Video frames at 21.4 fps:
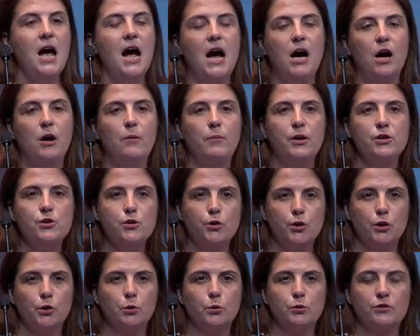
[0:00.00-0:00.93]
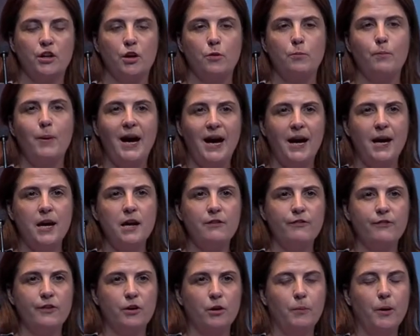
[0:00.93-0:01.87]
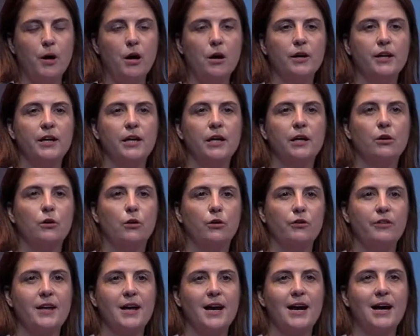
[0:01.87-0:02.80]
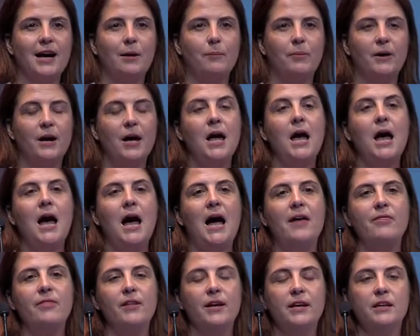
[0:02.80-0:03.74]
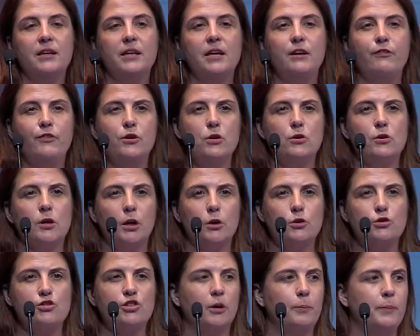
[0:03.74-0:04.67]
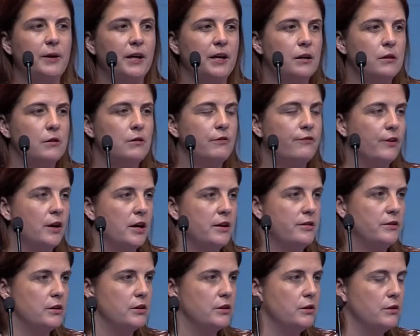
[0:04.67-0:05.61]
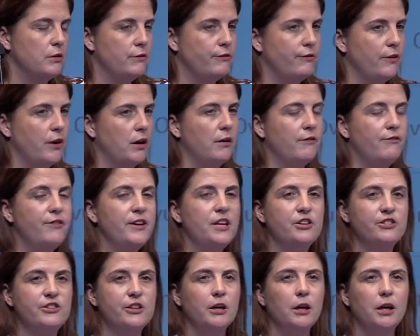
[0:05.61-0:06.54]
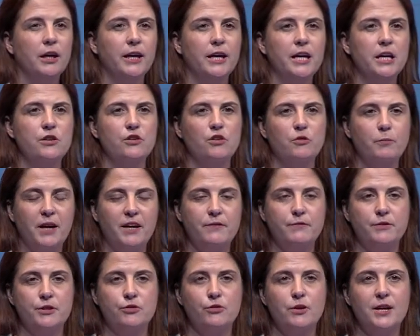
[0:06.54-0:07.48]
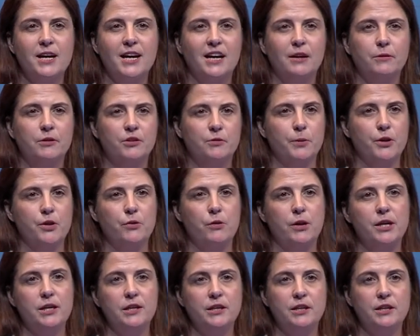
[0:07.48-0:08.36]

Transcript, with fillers: Um, you can also pay for your parking on the app. And then if you go shopping and you find that you've uh, finished early and you've paid for three hours but you only